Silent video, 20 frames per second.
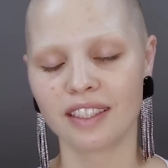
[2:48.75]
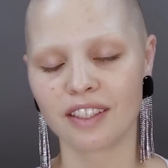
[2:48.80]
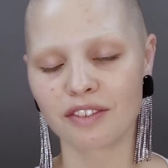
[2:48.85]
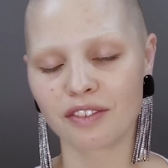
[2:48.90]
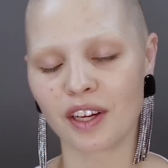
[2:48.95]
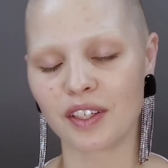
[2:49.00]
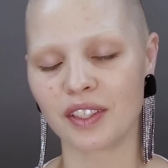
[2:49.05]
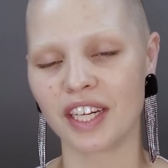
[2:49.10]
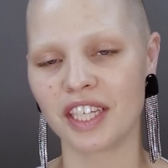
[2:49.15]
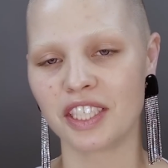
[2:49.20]

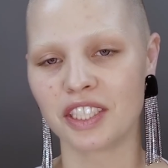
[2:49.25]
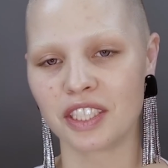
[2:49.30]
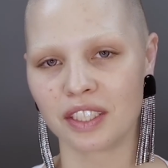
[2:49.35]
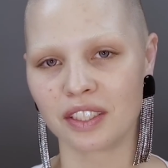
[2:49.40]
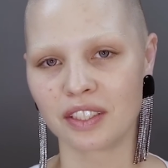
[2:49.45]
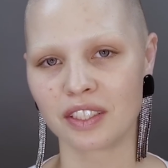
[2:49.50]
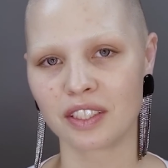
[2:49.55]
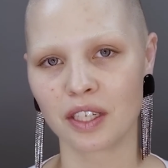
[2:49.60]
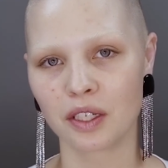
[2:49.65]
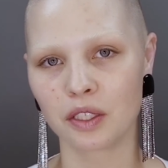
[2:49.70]

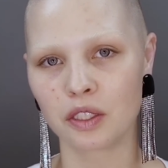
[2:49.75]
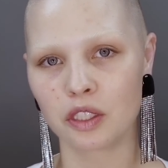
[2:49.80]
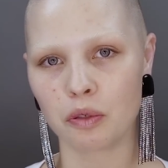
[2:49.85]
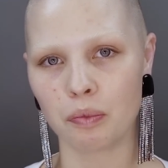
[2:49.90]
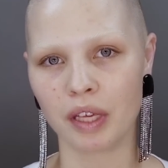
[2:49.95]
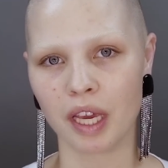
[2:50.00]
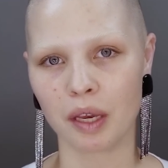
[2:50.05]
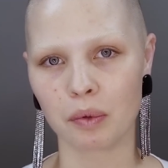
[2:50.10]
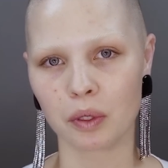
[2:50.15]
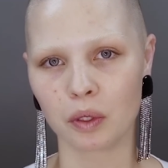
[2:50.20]
foundations to
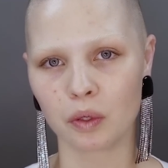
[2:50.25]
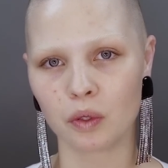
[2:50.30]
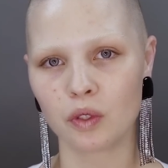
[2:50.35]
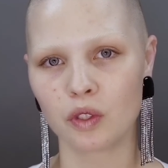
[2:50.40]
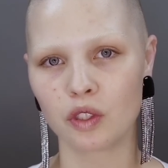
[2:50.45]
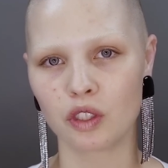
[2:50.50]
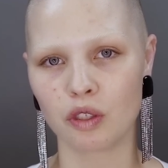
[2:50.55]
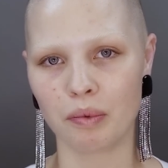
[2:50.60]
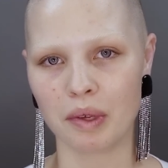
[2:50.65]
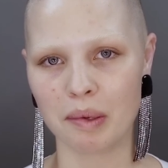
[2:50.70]
be able
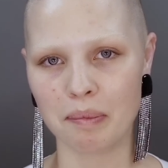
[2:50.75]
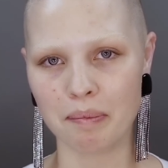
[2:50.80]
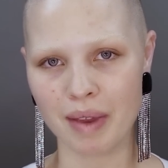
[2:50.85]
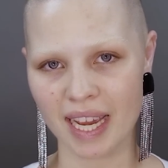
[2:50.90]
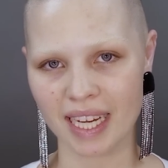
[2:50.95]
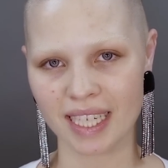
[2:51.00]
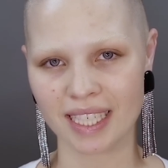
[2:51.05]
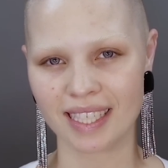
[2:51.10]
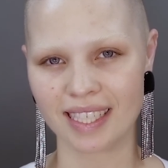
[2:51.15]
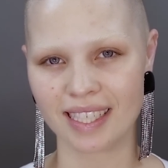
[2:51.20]
to be
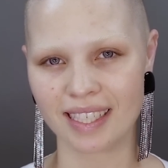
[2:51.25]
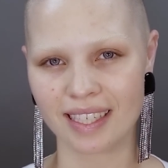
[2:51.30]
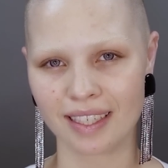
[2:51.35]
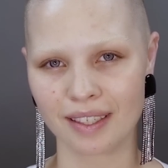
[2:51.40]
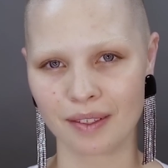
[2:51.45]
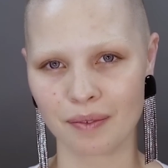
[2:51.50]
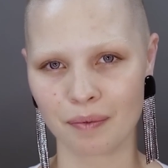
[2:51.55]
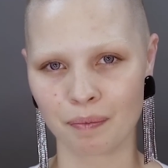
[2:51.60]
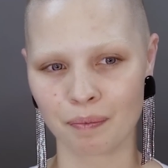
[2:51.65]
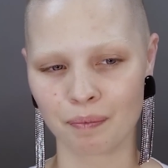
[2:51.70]
mixed,
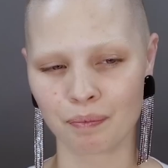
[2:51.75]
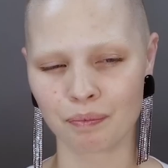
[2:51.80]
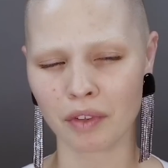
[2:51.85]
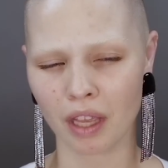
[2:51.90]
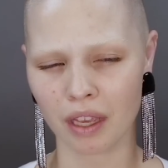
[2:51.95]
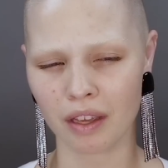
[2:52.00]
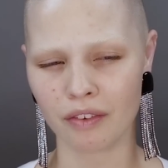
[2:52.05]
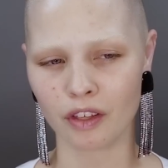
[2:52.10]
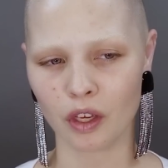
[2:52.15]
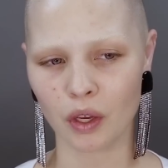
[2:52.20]

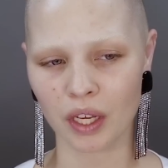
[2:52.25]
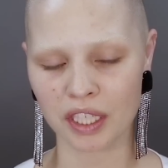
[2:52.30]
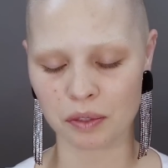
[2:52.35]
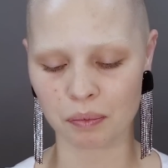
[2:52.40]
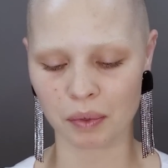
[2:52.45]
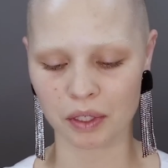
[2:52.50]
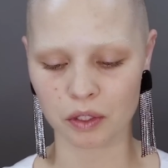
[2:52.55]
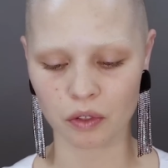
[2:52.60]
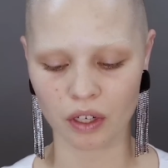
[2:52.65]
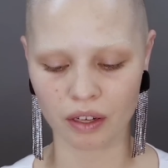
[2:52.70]
if you catch
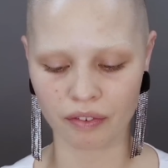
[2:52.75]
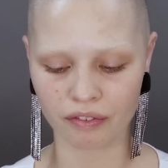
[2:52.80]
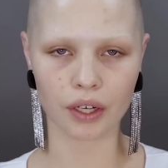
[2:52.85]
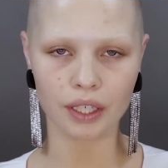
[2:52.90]
my drift.